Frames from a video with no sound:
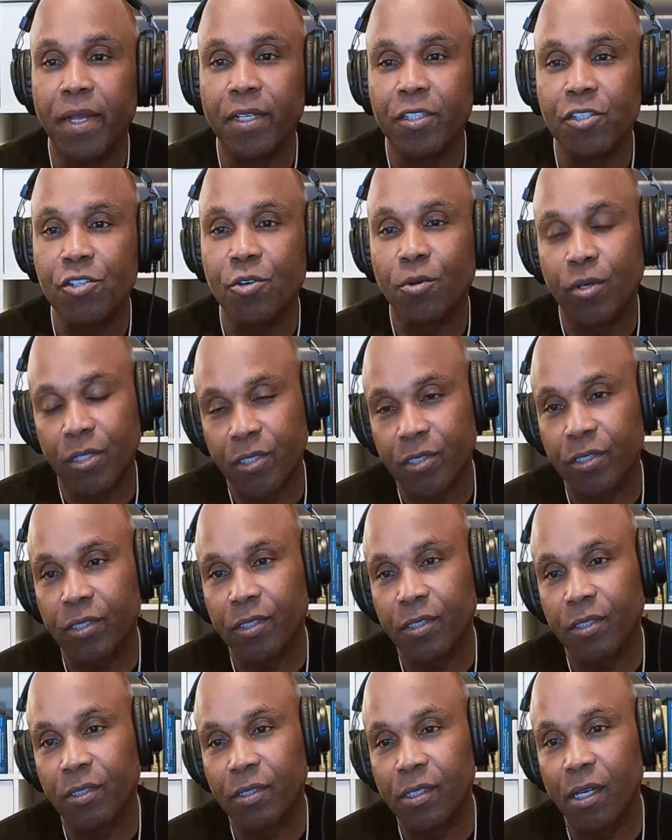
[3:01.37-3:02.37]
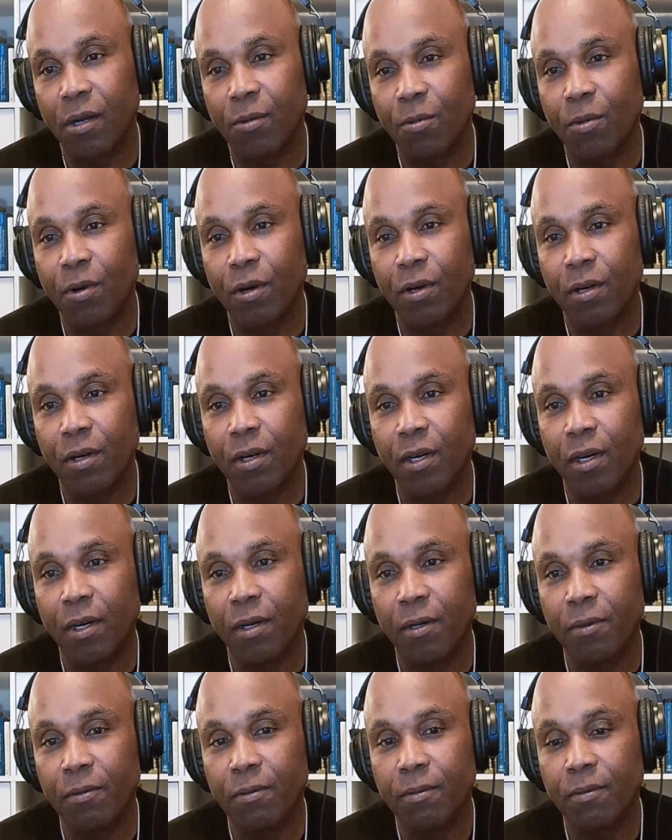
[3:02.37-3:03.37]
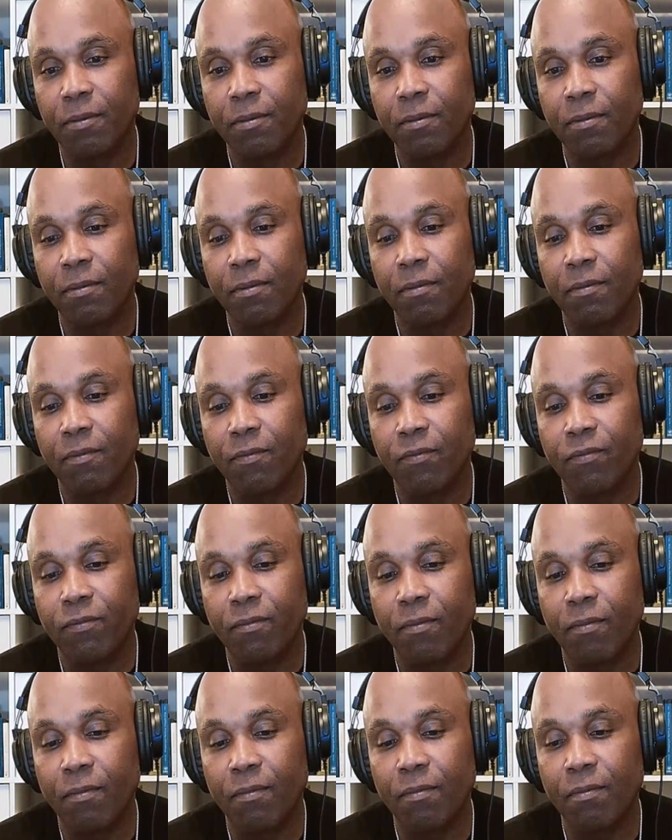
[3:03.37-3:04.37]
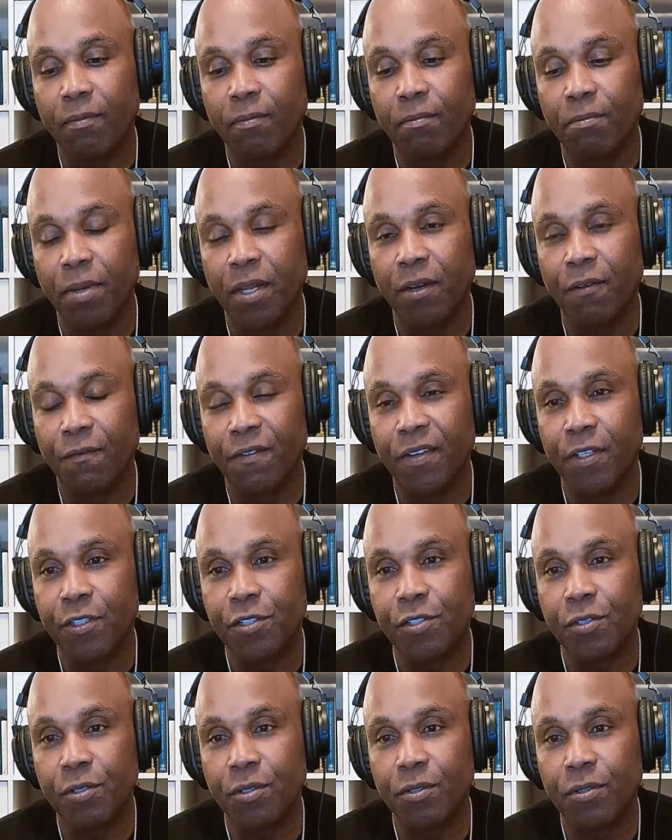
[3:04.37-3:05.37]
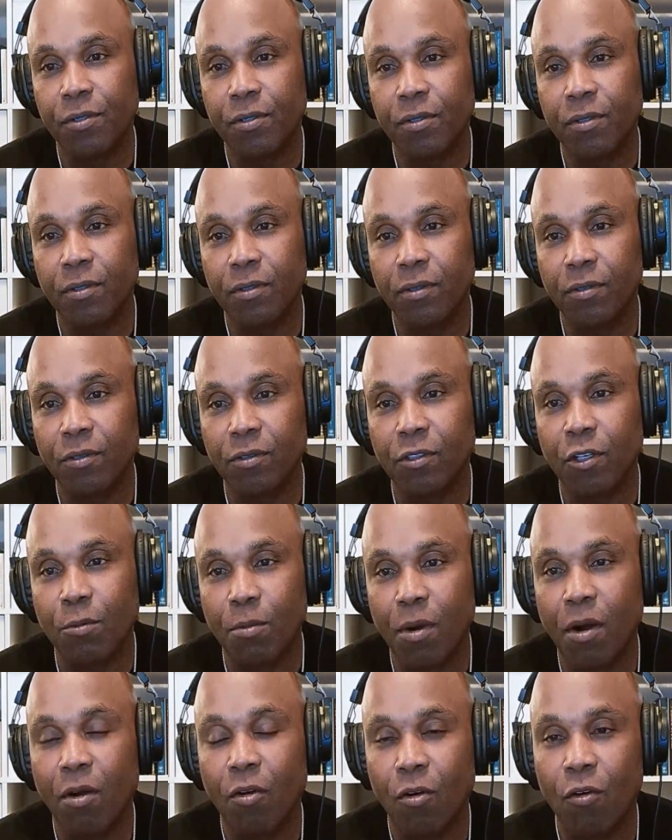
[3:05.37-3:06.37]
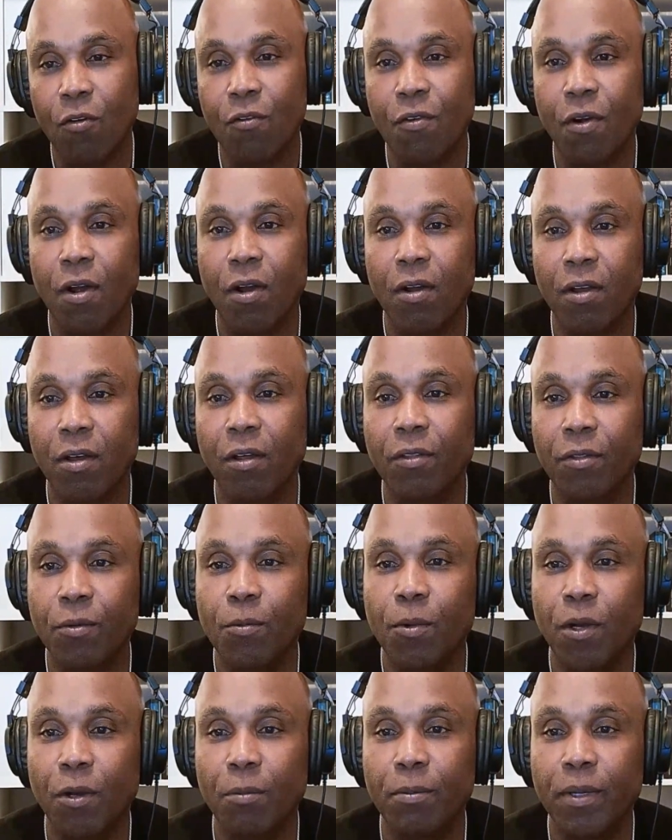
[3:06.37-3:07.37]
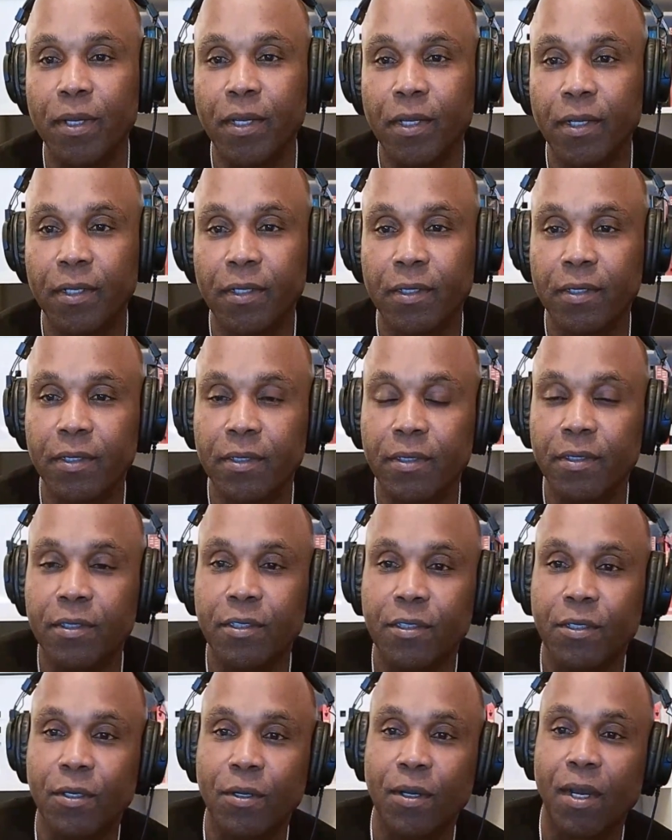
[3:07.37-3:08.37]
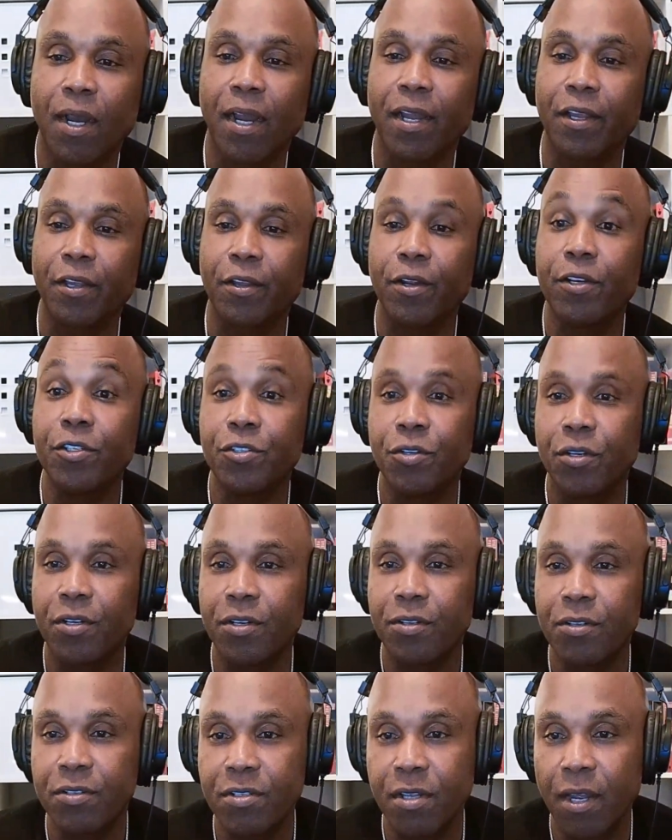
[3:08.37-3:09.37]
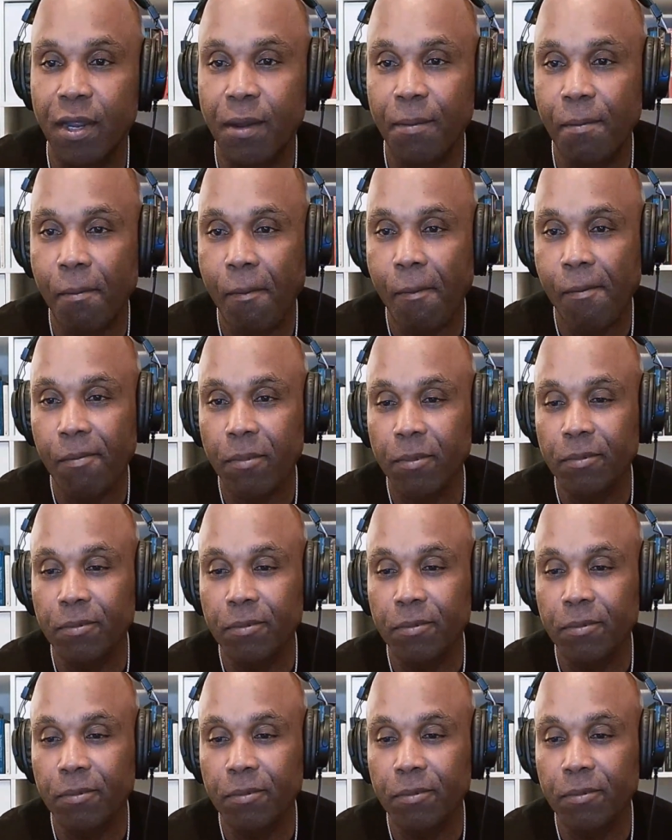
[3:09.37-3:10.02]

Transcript: make choices that were beneficial to my overall health and well-being. And so I encourage you to do the same.